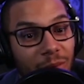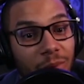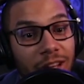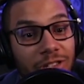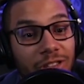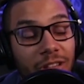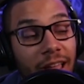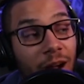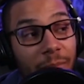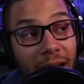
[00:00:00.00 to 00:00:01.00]
Which the
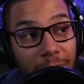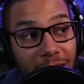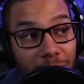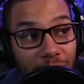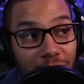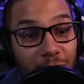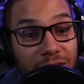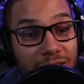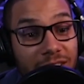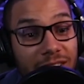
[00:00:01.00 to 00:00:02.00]
Lego Batman movie
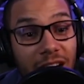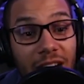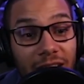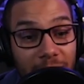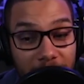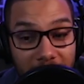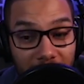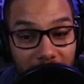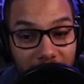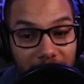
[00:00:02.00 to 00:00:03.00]
was a solid
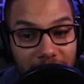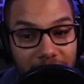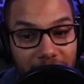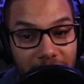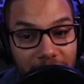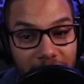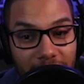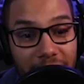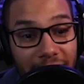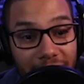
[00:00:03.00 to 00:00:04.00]
banger.
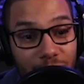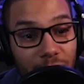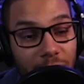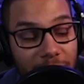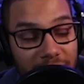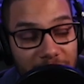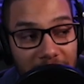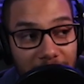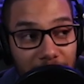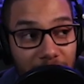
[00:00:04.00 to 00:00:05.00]
I think it's one of the best
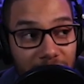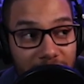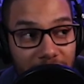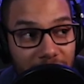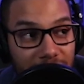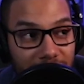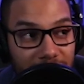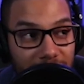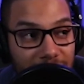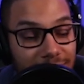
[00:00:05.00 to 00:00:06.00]
Batman movies there is.